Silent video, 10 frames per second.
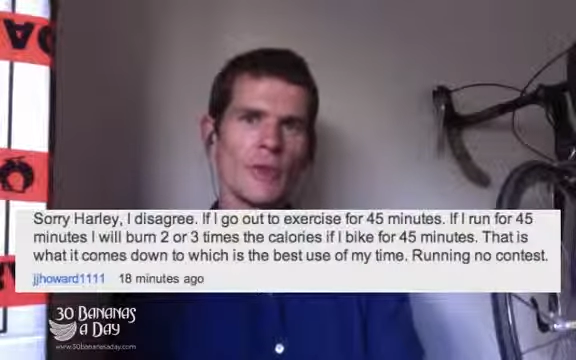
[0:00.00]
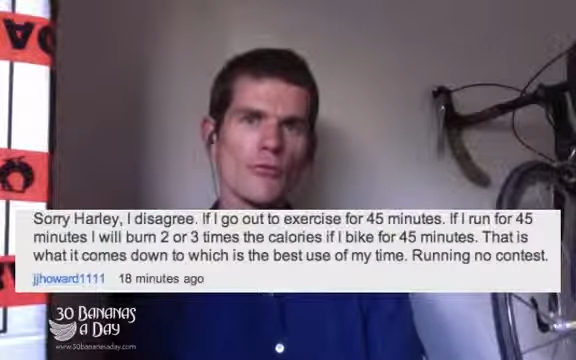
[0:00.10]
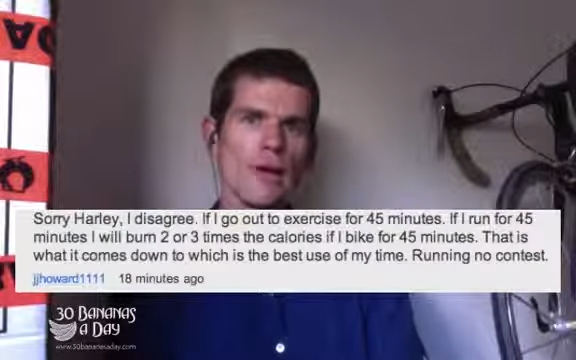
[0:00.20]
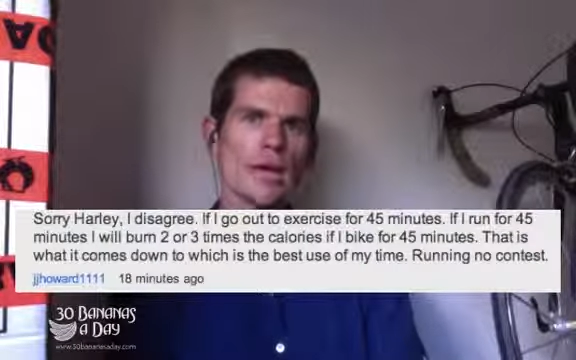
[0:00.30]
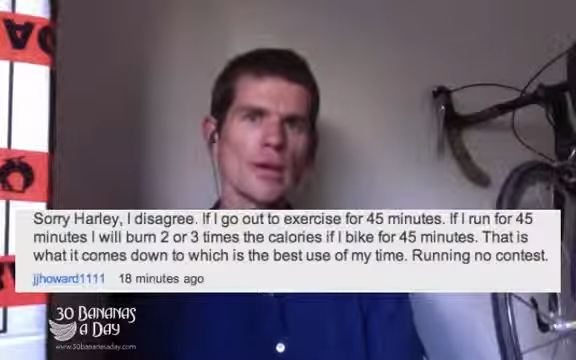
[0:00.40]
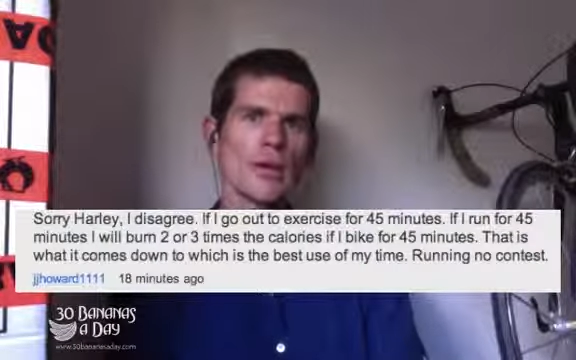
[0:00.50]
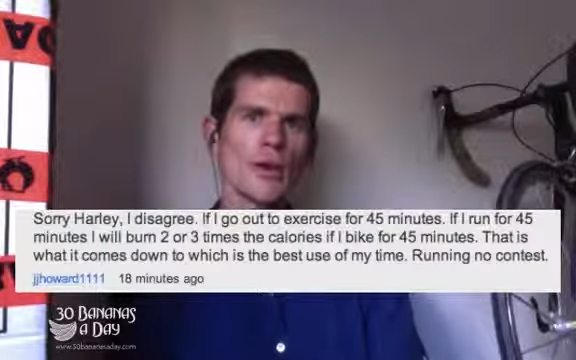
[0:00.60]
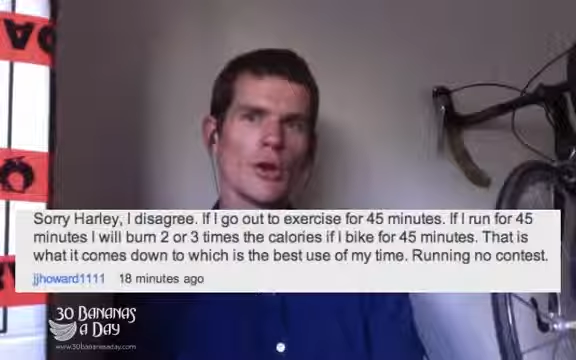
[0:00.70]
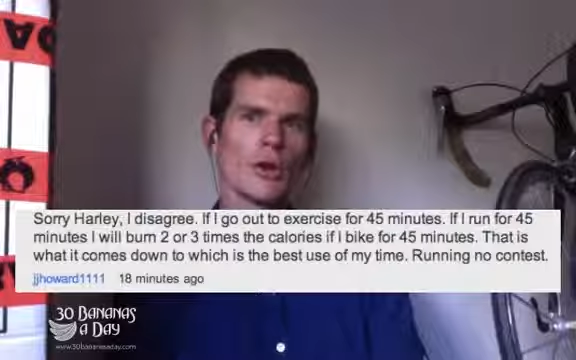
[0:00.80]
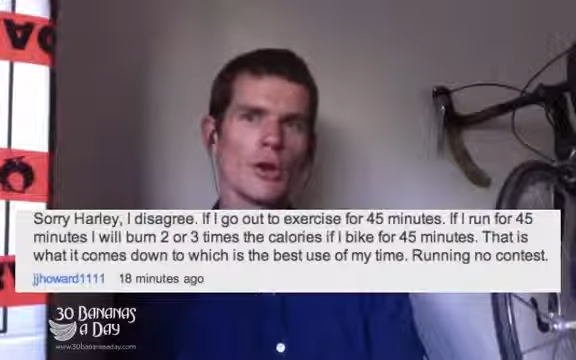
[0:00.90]
Running,
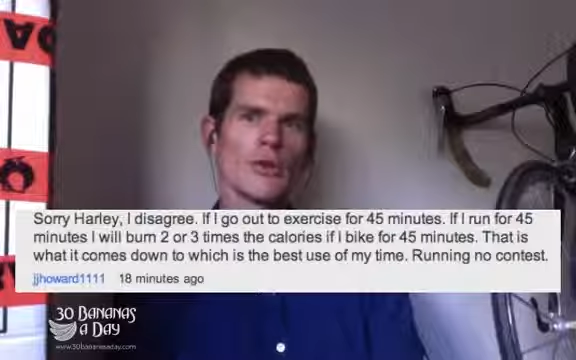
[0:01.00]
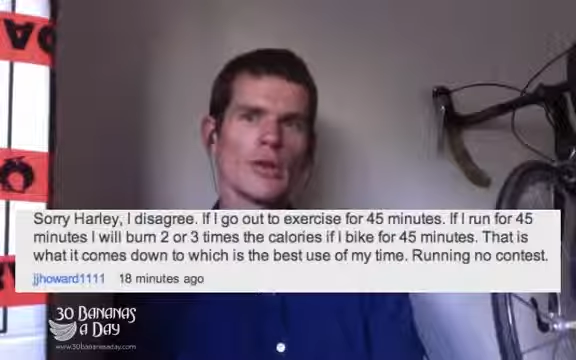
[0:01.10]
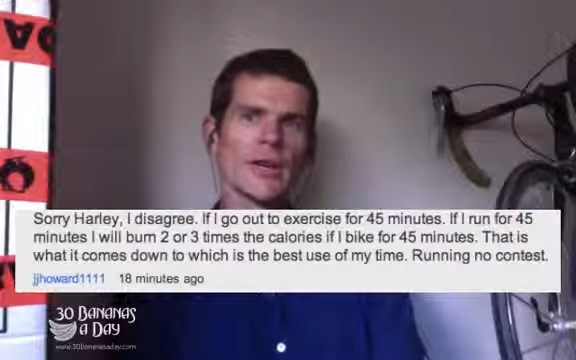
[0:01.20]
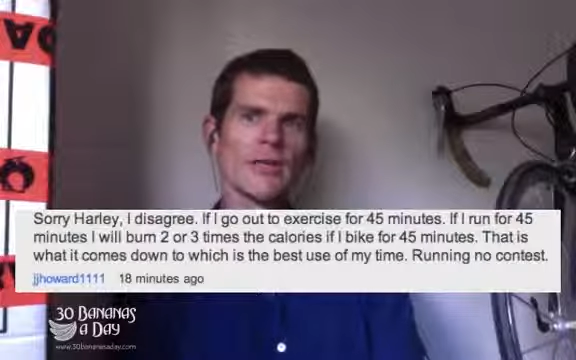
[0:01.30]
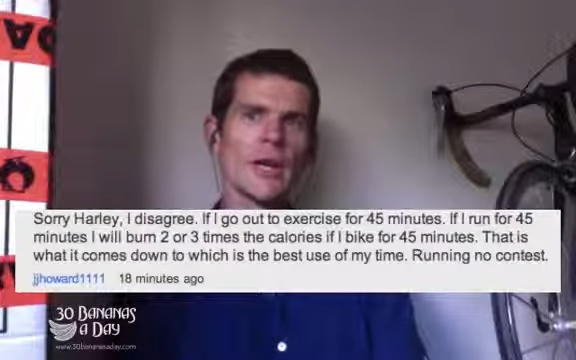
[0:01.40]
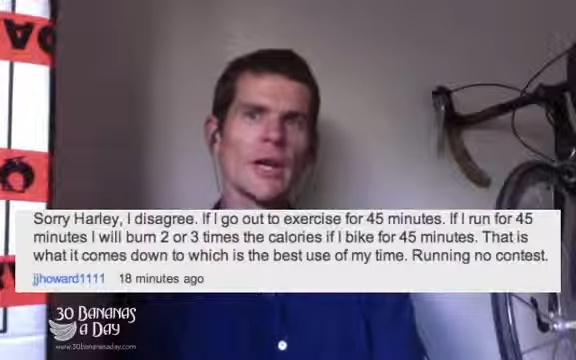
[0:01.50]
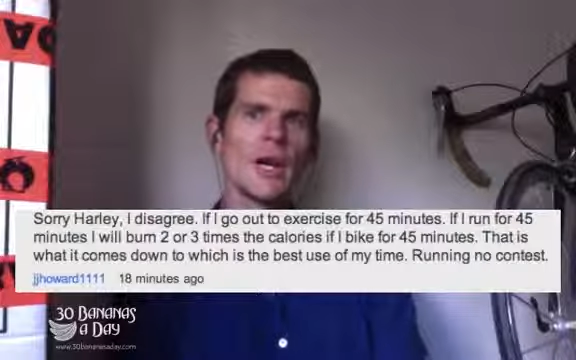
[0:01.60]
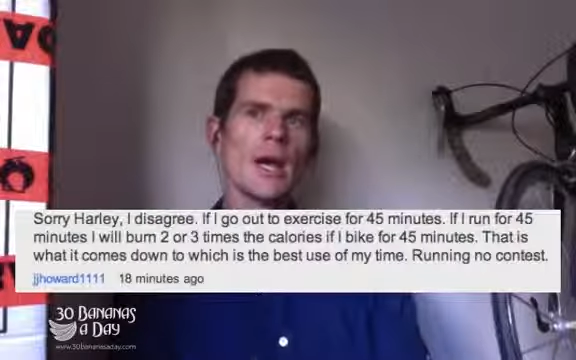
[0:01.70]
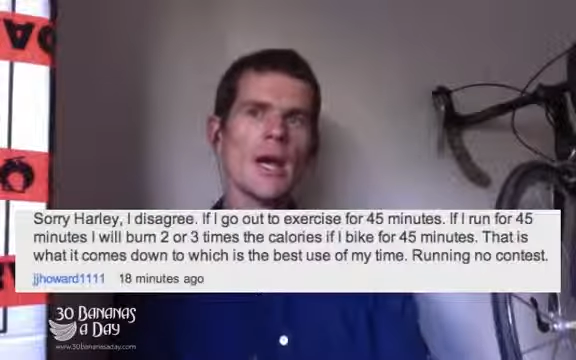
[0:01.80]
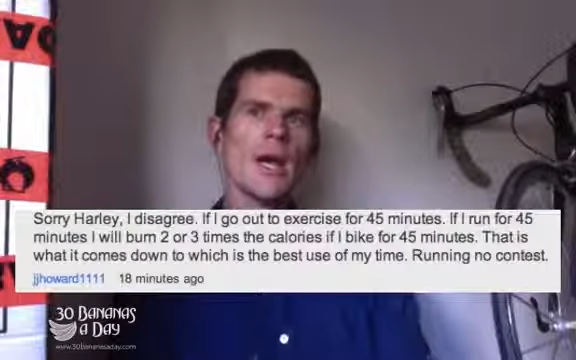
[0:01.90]
no contest.
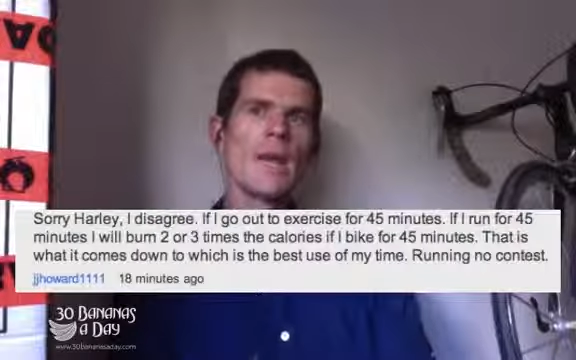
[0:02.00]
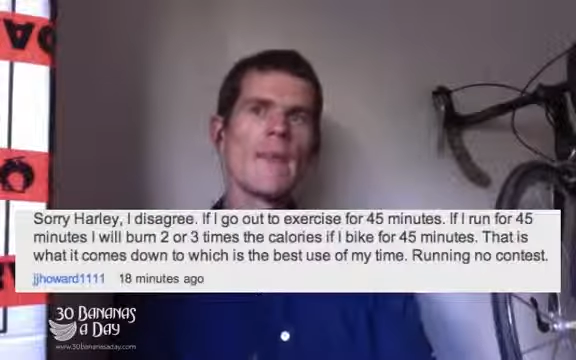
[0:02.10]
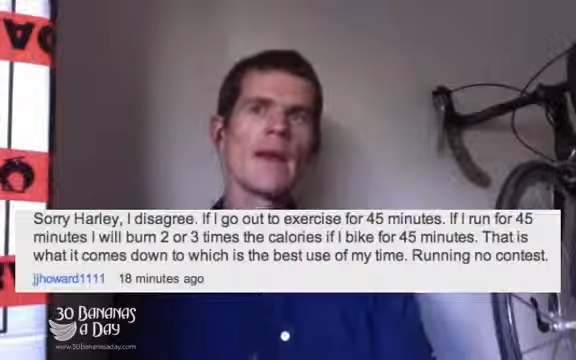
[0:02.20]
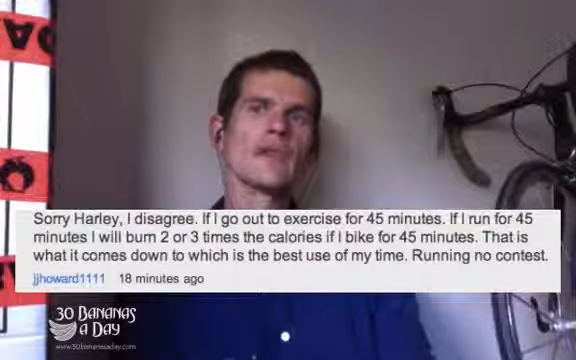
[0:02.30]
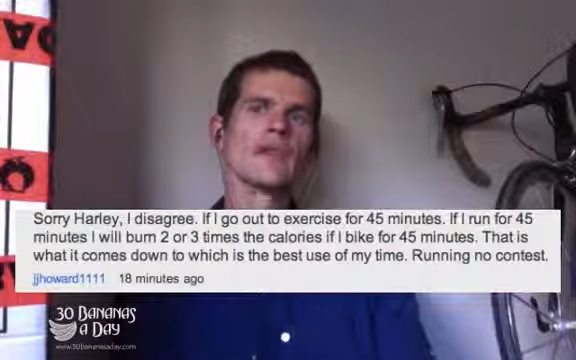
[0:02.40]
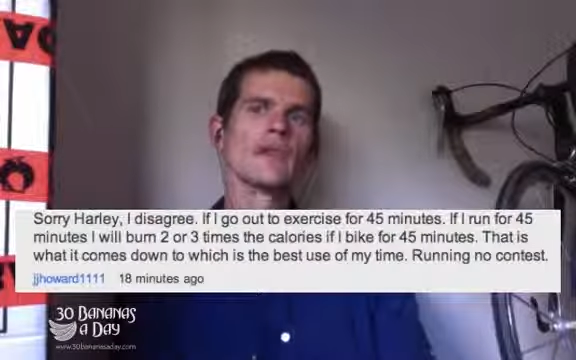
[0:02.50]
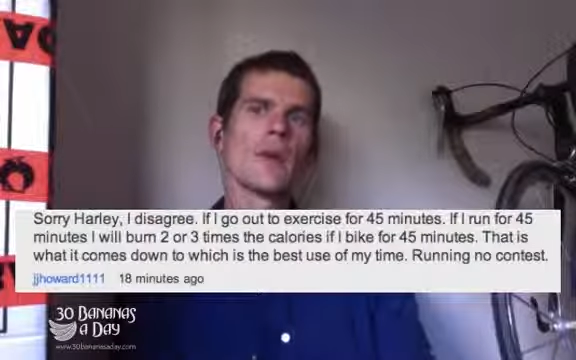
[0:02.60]
That's, I